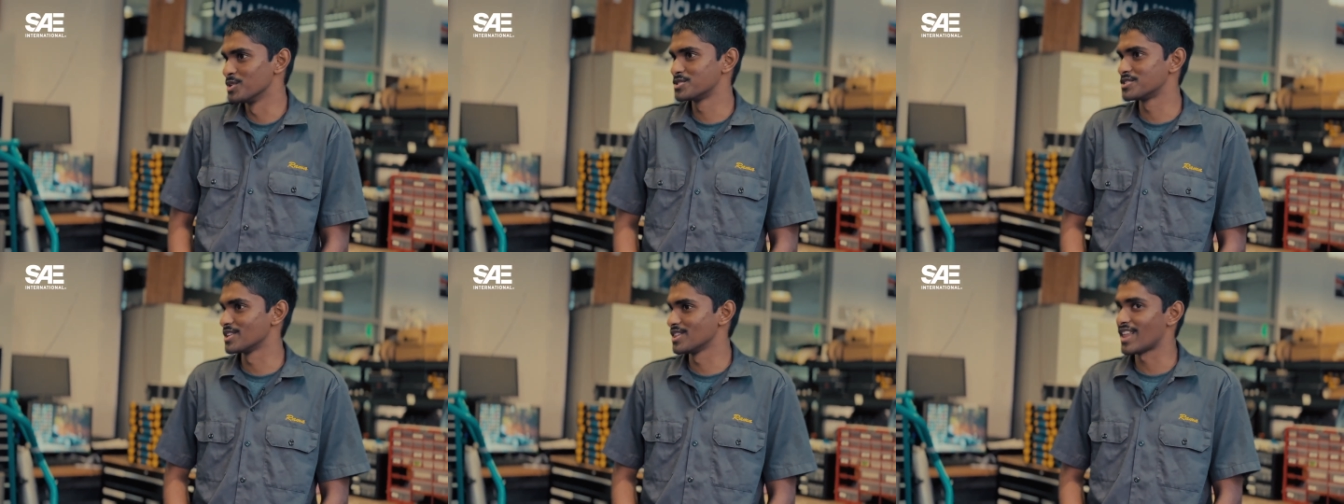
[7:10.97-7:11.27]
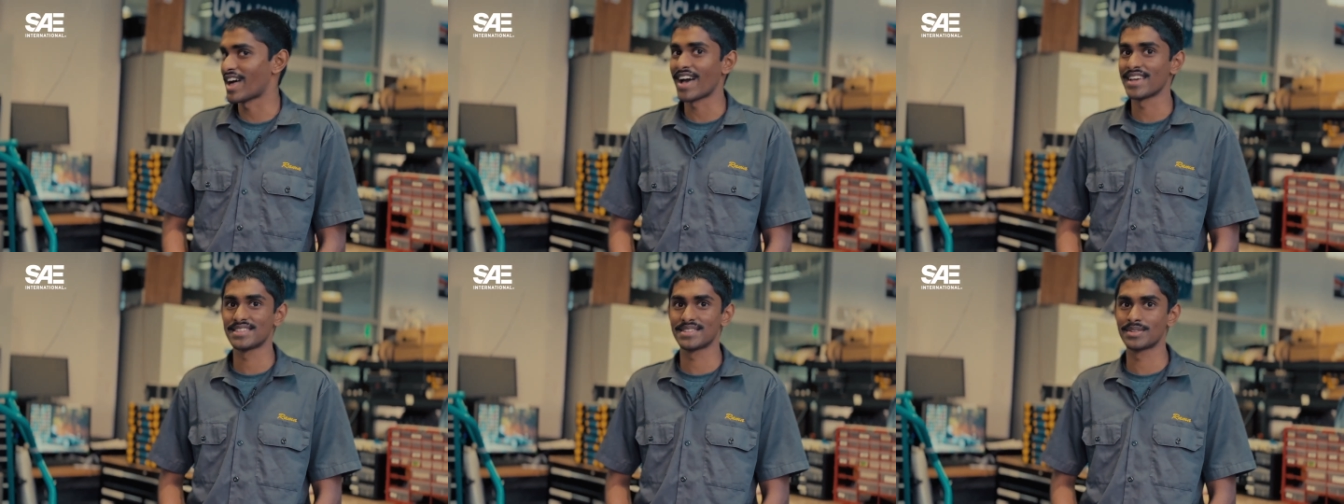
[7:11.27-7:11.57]
It's the
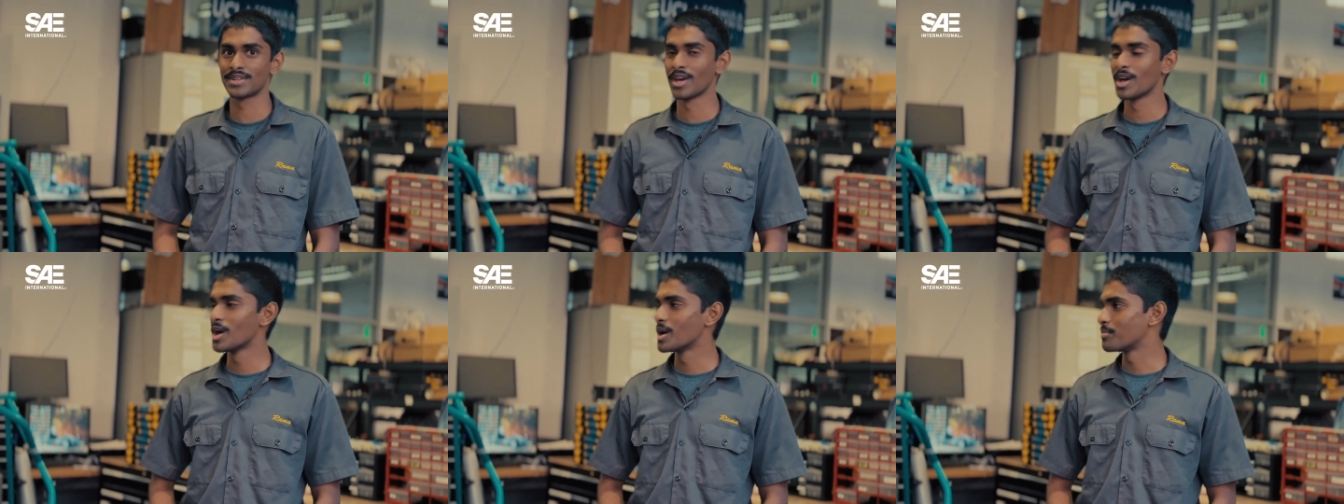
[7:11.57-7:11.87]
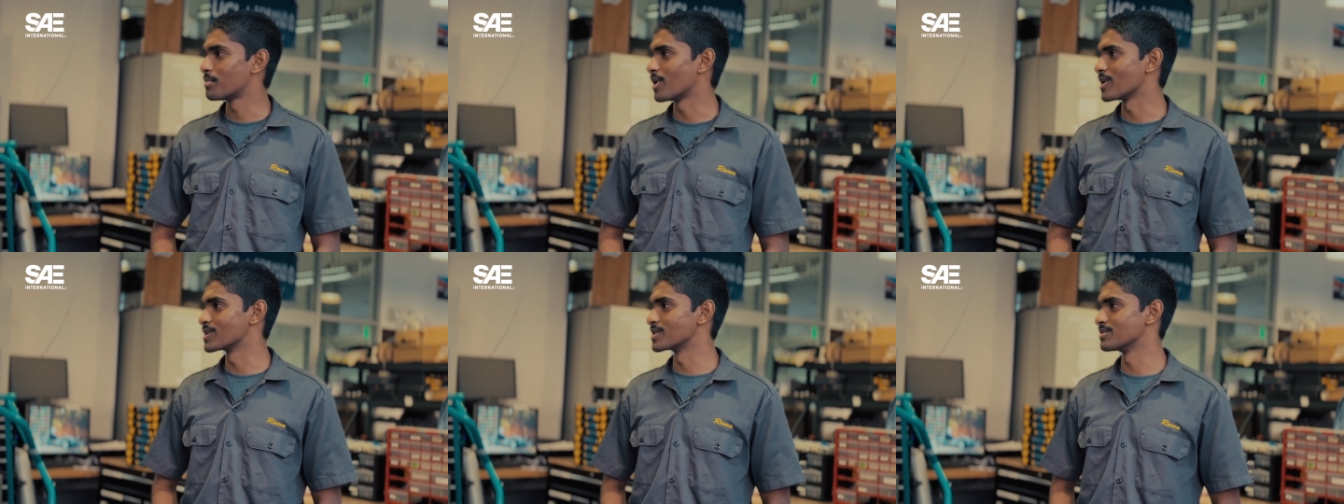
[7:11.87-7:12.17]
last
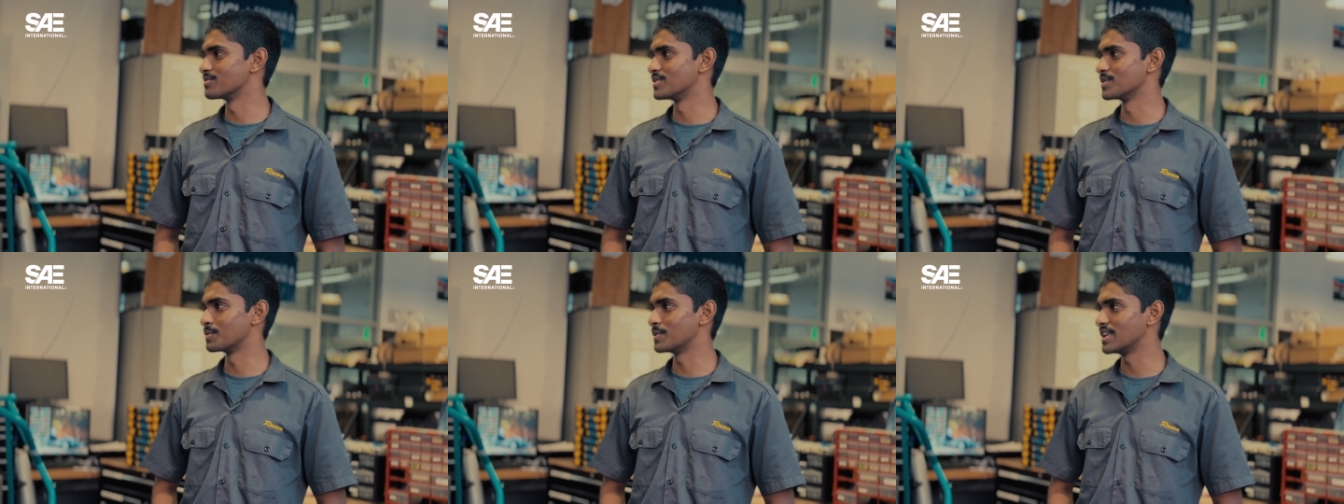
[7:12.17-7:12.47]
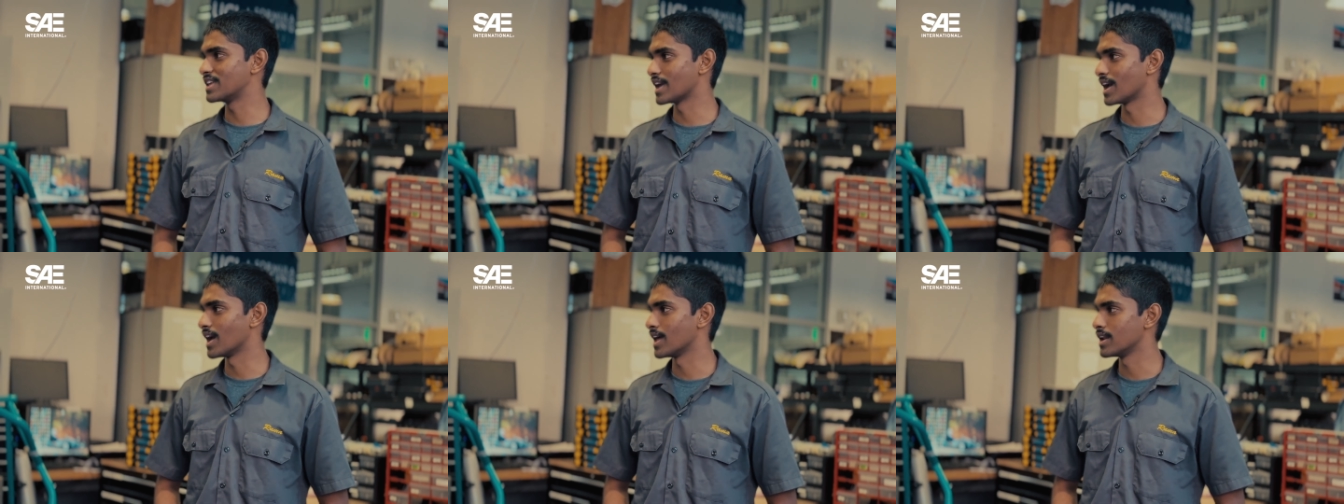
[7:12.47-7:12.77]
part of the
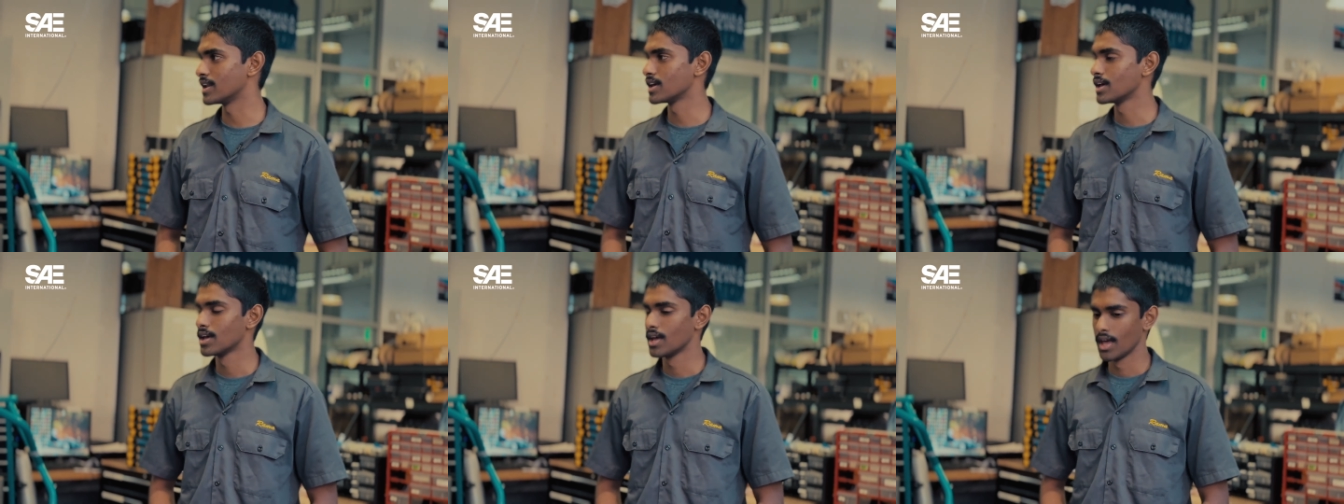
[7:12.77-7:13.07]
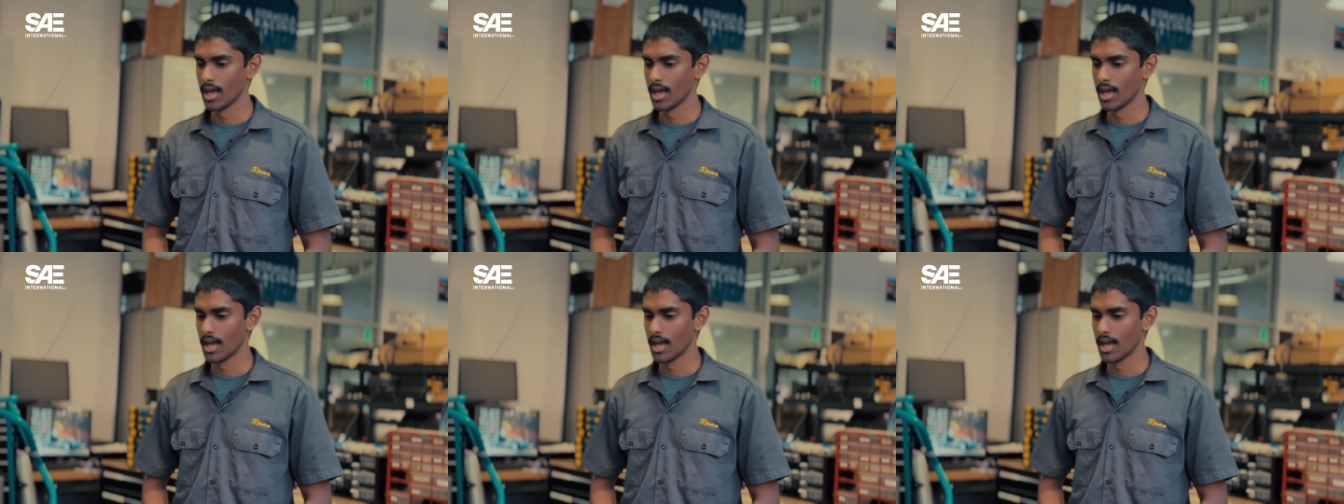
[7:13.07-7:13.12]
weekend.